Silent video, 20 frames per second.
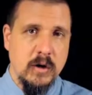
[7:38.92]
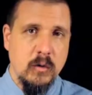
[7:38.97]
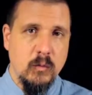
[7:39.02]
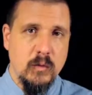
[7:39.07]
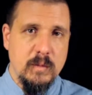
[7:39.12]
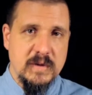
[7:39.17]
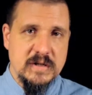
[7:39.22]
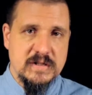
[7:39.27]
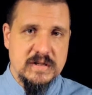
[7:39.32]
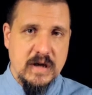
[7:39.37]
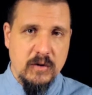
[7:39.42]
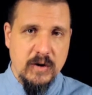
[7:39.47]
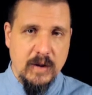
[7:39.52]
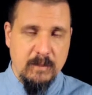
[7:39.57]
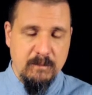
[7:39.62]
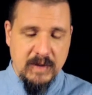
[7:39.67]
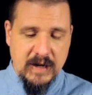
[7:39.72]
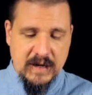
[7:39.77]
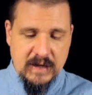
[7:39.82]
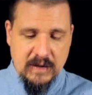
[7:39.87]
we miss out
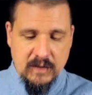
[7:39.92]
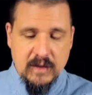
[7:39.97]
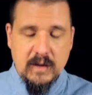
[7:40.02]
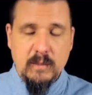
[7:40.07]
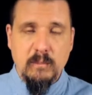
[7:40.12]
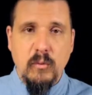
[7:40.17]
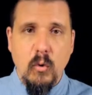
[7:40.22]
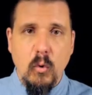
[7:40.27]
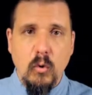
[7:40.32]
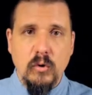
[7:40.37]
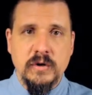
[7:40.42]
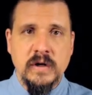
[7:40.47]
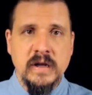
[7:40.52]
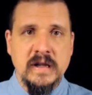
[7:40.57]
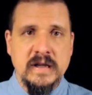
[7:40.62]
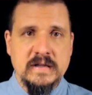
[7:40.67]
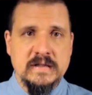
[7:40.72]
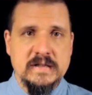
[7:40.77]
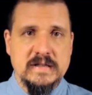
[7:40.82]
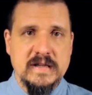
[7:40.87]
on many of the important
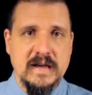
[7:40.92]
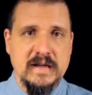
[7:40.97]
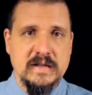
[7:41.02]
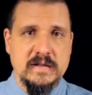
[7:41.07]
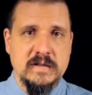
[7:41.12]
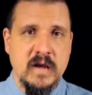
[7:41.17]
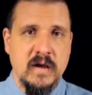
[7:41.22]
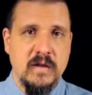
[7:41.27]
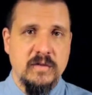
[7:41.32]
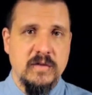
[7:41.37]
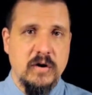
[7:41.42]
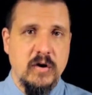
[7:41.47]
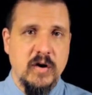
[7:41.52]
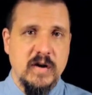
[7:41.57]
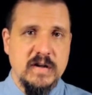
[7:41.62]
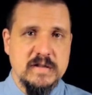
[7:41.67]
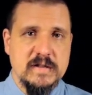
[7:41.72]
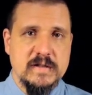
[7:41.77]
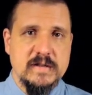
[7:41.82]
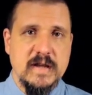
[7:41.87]
insights that are
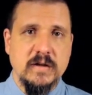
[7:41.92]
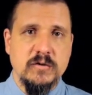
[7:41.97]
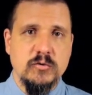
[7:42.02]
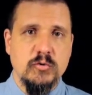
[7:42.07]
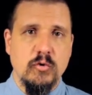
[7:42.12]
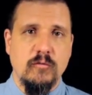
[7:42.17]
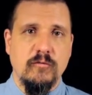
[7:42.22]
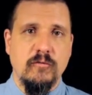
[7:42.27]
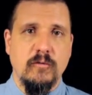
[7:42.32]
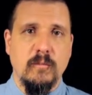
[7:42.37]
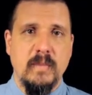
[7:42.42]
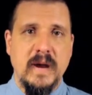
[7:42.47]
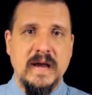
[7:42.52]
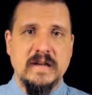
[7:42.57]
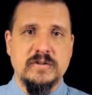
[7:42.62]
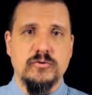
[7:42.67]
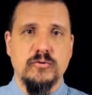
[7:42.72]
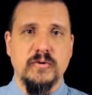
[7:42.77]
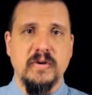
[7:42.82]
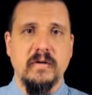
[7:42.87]
essential for
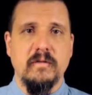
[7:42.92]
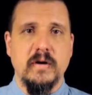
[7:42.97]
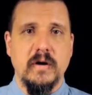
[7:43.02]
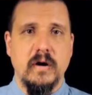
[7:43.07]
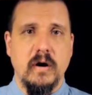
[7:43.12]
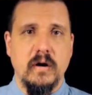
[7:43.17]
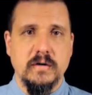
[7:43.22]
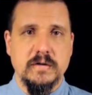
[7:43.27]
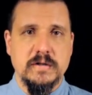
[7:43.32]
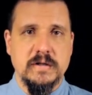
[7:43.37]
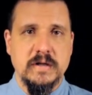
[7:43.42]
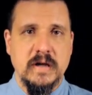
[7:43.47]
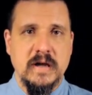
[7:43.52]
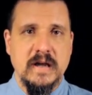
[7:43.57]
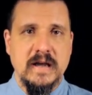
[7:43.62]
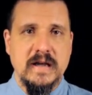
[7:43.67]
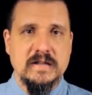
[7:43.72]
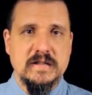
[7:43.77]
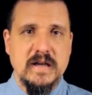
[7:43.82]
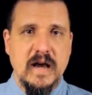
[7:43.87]
mastery of an art.
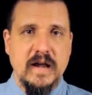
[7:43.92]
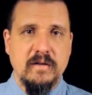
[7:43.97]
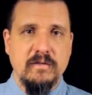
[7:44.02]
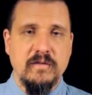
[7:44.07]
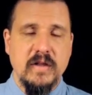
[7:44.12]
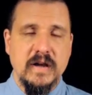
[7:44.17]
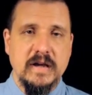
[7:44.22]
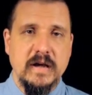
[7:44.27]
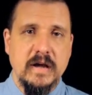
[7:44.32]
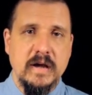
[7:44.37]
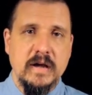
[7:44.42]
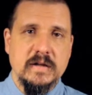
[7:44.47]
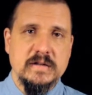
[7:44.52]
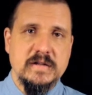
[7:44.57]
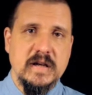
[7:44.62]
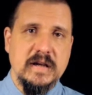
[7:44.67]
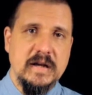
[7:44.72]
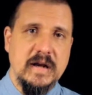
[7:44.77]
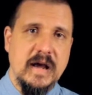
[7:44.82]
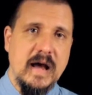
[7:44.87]
It's kind of like
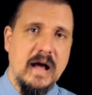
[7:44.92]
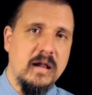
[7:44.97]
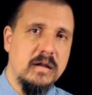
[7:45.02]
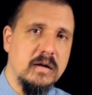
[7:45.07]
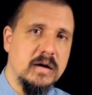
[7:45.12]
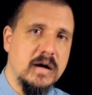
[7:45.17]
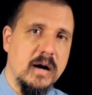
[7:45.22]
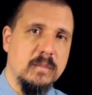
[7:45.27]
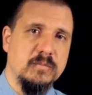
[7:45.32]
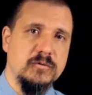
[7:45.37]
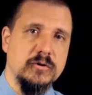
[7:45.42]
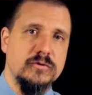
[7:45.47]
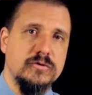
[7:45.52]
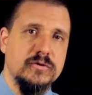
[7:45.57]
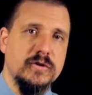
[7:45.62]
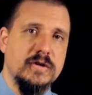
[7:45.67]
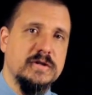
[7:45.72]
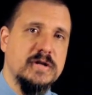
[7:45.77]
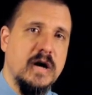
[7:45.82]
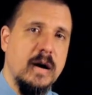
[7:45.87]
taking a helicopter to
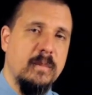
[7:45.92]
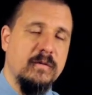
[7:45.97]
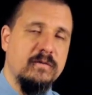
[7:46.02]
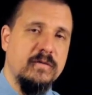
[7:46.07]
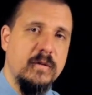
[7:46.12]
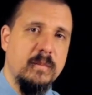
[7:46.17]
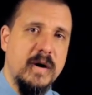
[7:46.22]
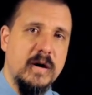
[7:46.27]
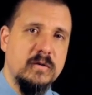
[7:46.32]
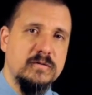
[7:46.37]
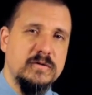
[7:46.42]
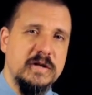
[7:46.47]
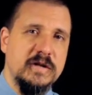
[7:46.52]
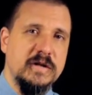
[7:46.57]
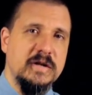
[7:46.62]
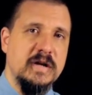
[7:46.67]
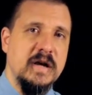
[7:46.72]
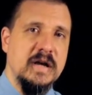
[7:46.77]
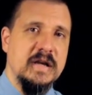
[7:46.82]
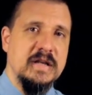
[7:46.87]
the top of the mountain.
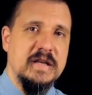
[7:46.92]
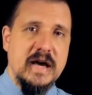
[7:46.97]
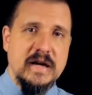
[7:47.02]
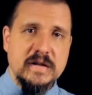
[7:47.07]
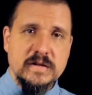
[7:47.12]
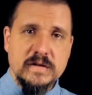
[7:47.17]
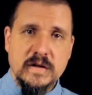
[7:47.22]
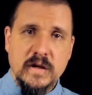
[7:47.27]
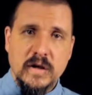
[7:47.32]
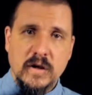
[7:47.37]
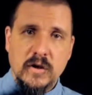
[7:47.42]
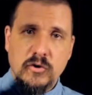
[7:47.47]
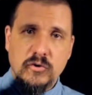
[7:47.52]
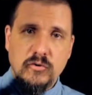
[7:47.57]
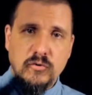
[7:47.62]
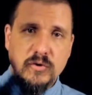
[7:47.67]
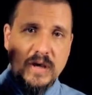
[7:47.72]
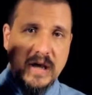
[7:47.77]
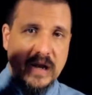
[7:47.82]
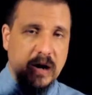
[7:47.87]
Yes, you
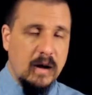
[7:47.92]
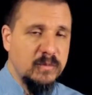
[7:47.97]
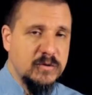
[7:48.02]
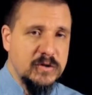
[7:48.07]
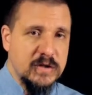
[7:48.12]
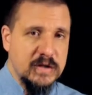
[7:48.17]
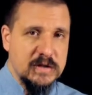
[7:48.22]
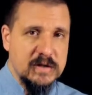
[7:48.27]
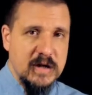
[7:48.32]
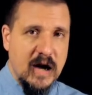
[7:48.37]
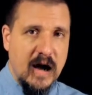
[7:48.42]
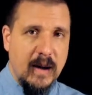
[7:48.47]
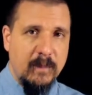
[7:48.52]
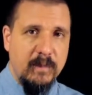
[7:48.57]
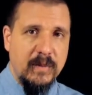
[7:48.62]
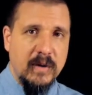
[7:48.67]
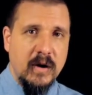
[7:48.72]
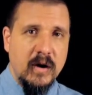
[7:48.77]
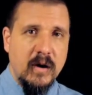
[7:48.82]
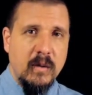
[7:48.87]
get up to the
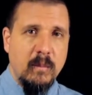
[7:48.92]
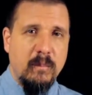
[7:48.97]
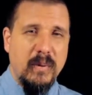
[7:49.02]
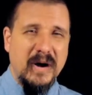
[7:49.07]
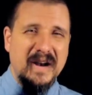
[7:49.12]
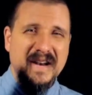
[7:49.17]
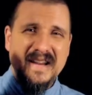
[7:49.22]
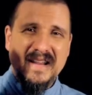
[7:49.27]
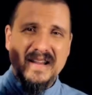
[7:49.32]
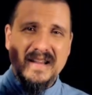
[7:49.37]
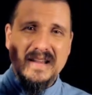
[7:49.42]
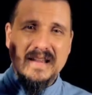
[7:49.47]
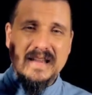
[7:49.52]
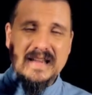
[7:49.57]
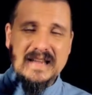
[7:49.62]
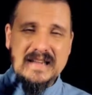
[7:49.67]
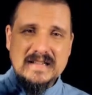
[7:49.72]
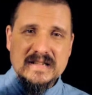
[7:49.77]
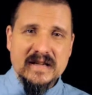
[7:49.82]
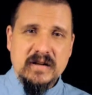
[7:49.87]
top, but
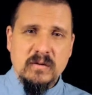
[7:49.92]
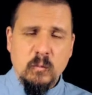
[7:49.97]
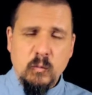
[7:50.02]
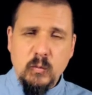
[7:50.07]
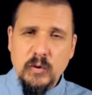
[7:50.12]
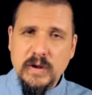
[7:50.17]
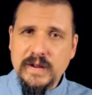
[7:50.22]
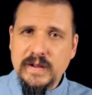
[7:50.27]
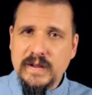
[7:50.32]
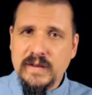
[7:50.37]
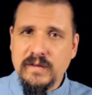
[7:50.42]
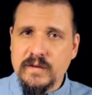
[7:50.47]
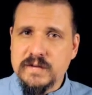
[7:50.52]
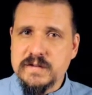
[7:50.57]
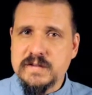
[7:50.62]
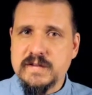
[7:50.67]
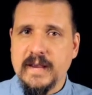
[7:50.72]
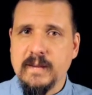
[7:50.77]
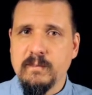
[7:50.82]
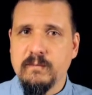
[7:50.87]
is it really the
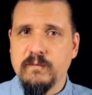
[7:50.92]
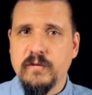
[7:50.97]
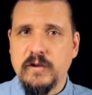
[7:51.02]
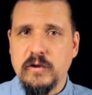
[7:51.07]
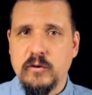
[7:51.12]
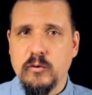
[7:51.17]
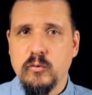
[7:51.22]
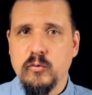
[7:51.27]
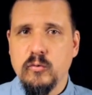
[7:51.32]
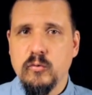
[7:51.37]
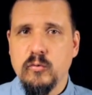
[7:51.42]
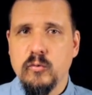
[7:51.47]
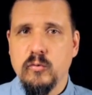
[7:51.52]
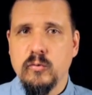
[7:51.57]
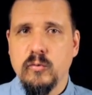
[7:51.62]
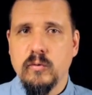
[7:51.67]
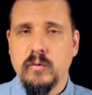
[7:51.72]
same view